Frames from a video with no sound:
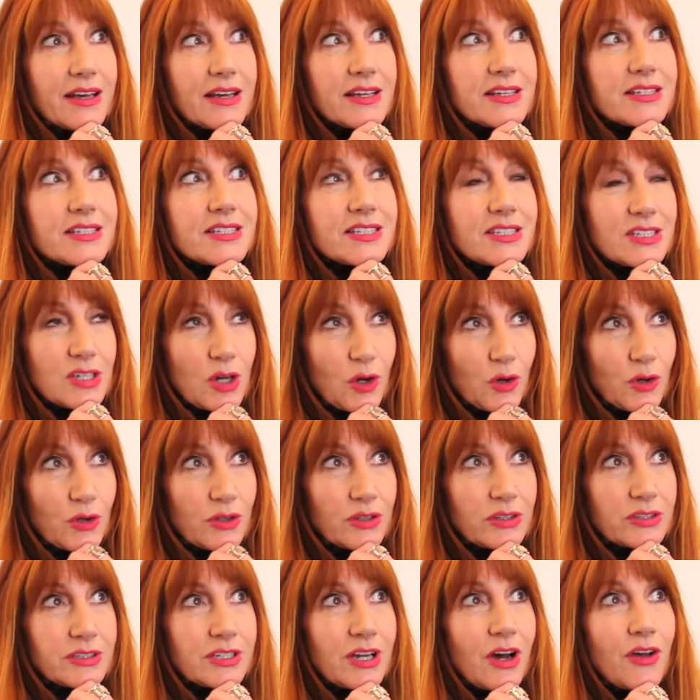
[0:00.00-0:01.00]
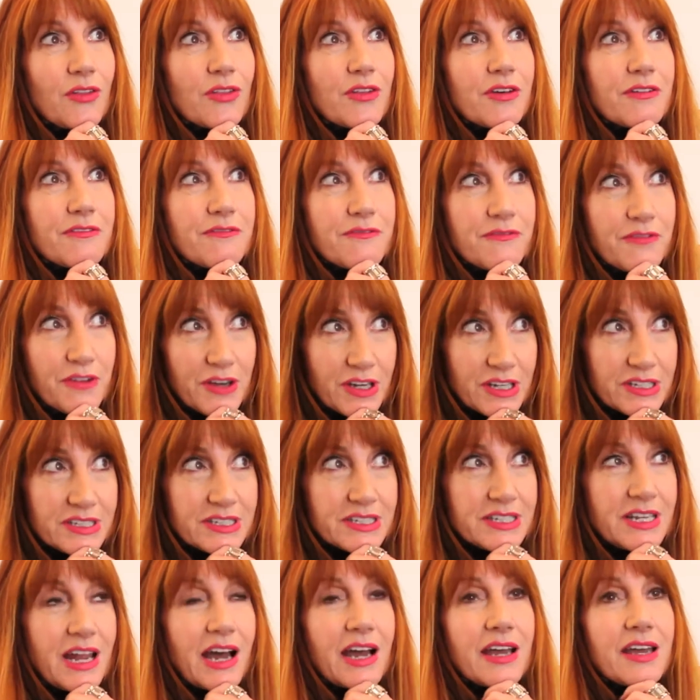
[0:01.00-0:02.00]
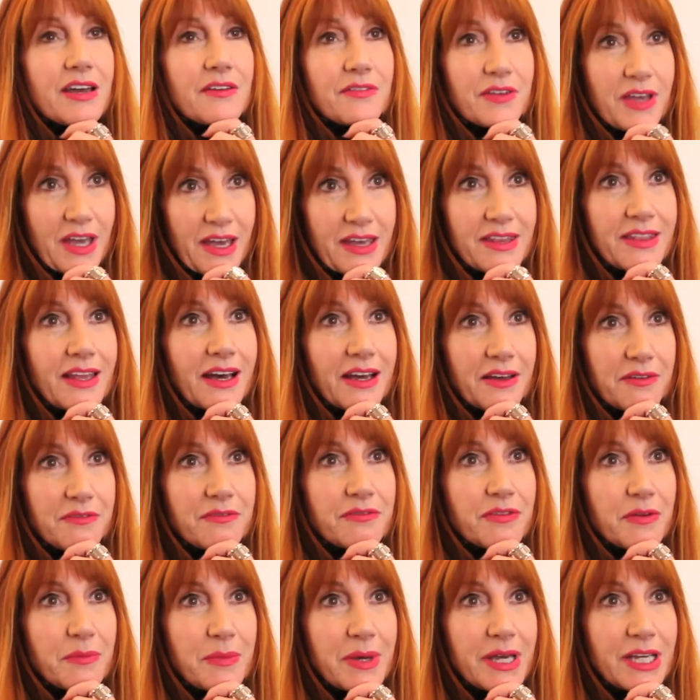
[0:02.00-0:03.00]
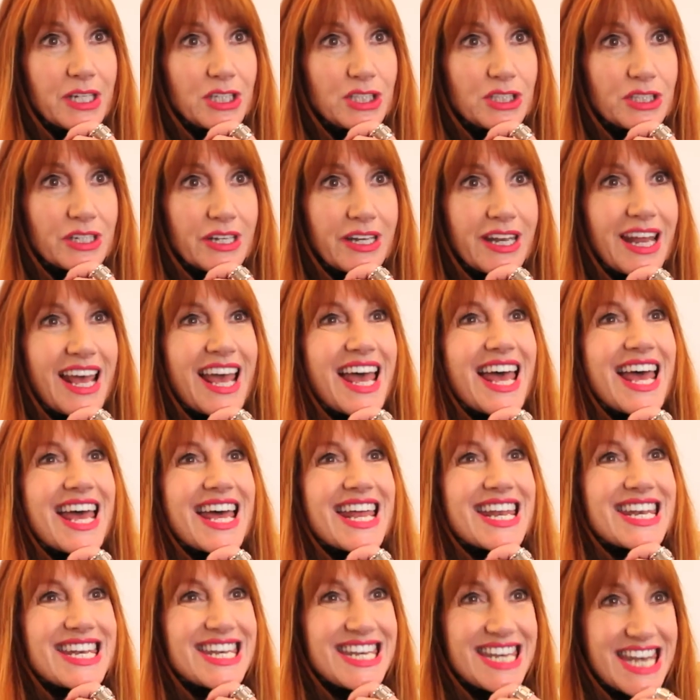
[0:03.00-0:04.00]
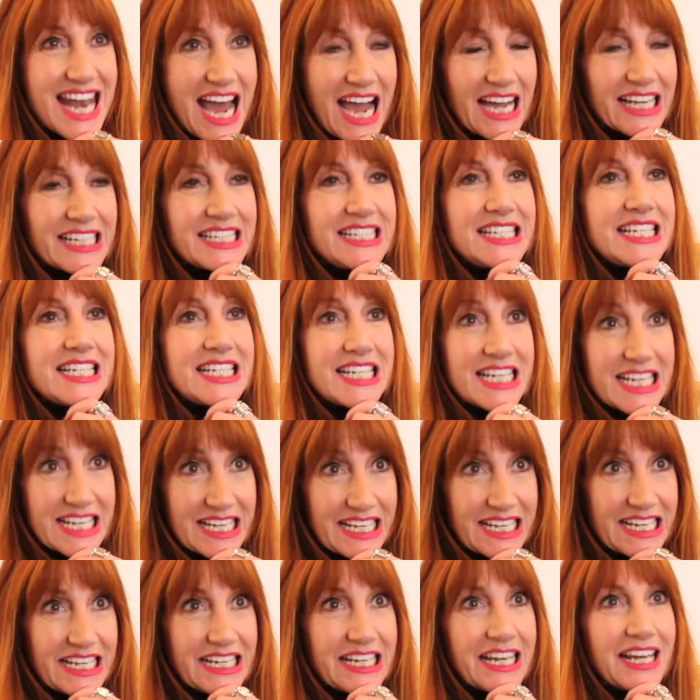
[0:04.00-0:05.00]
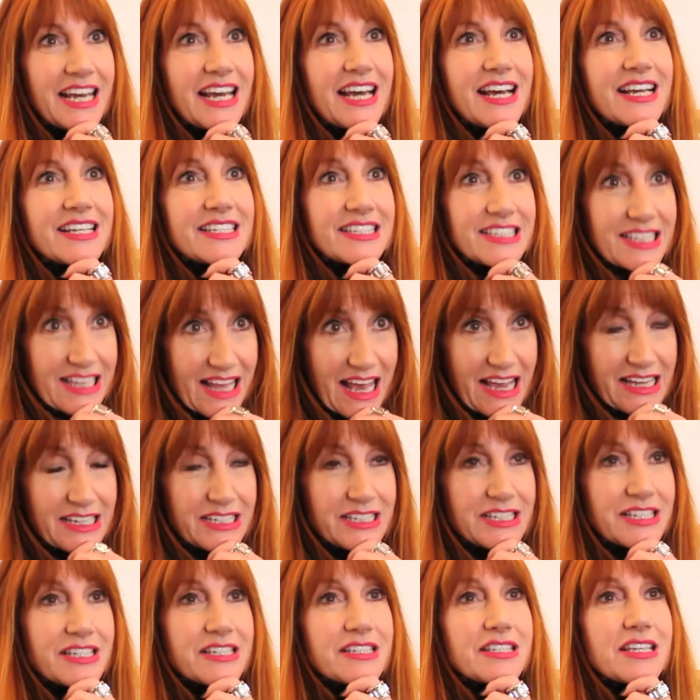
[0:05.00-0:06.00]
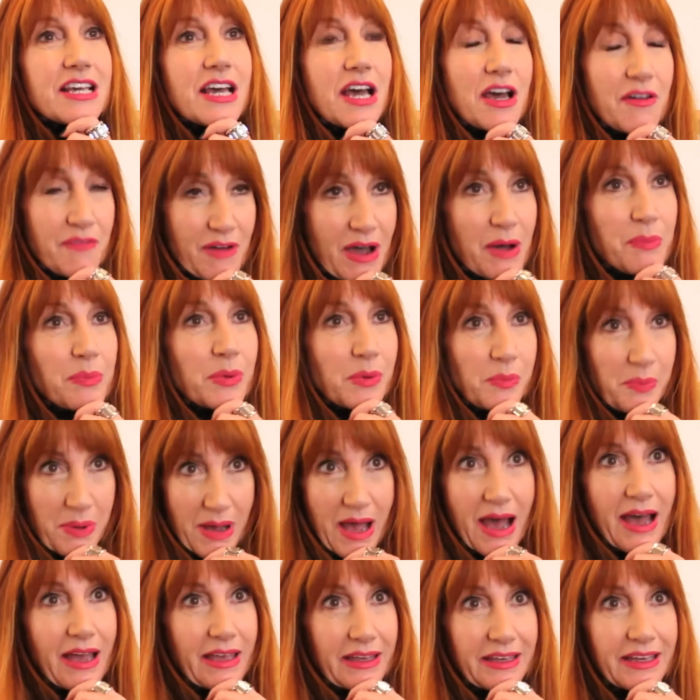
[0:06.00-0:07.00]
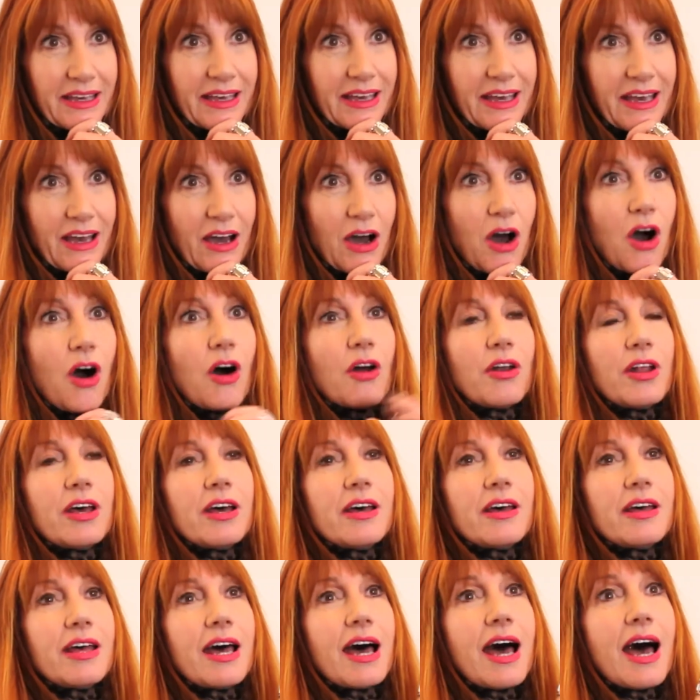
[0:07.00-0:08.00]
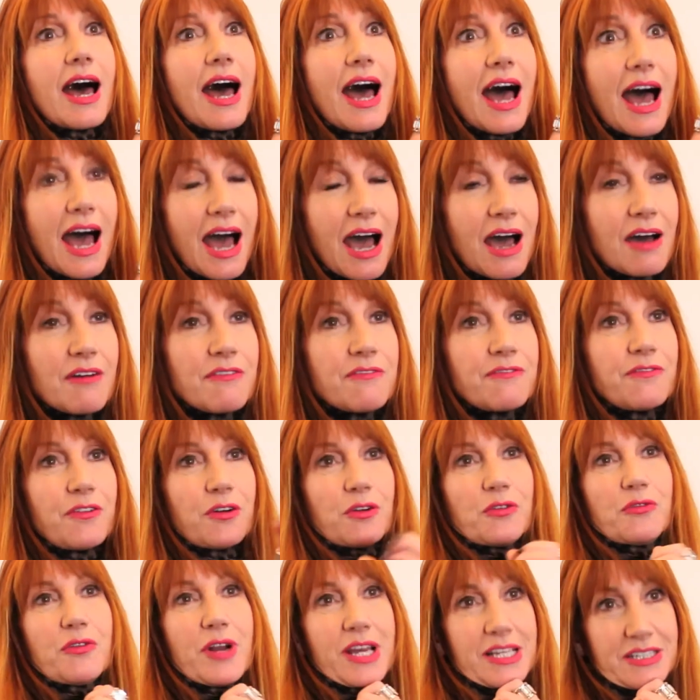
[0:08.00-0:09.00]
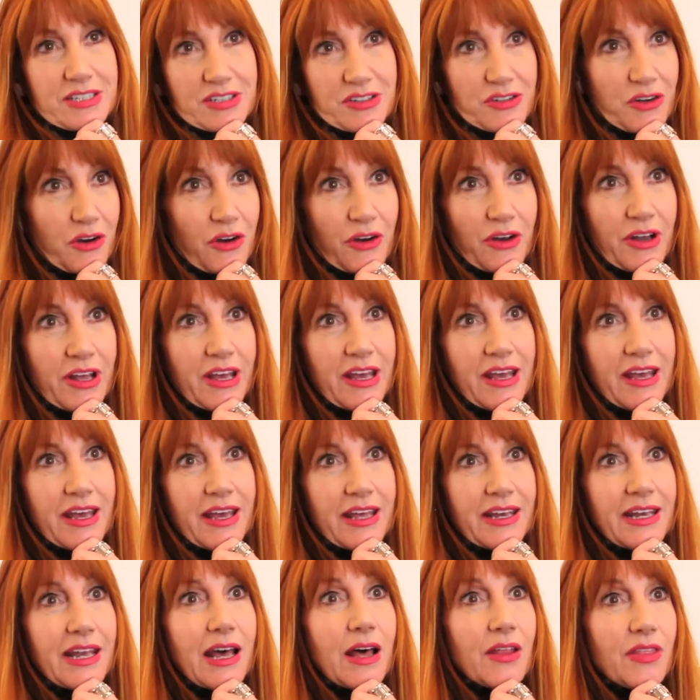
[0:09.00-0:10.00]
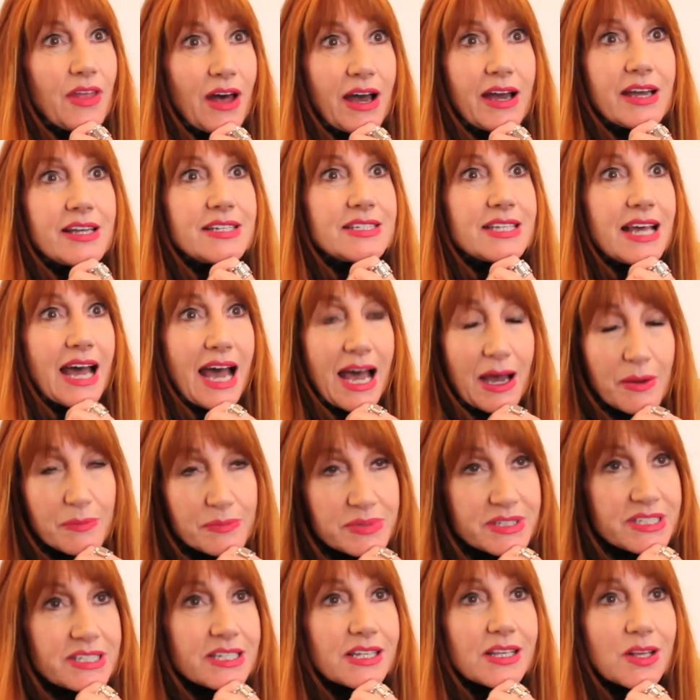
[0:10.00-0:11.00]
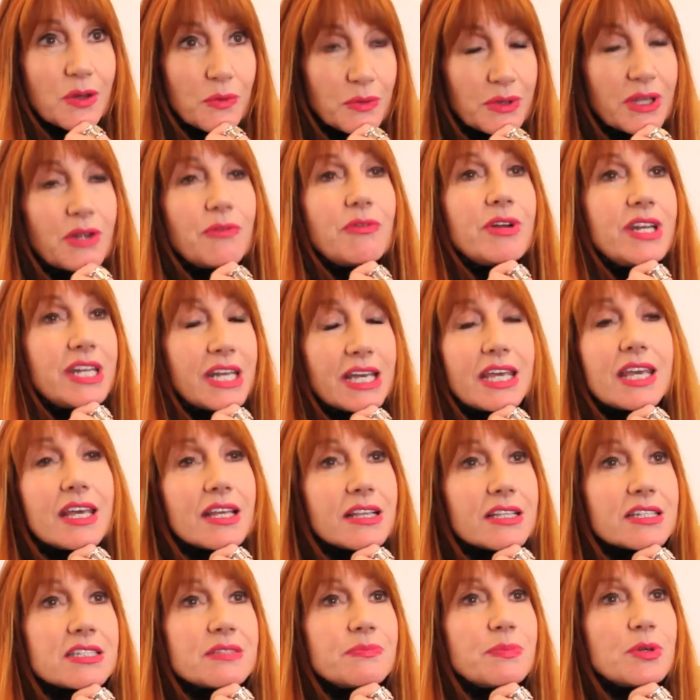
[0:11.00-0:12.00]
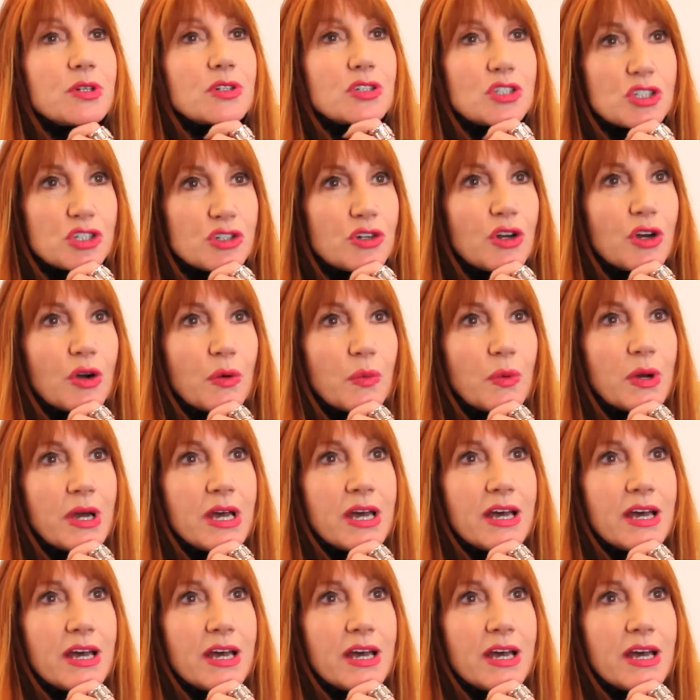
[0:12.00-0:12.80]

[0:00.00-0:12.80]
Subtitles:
sold on the first night of getting that information 19 slices of apple pie on a half-full restaurant. Now that is absolutely ridiculous, but true.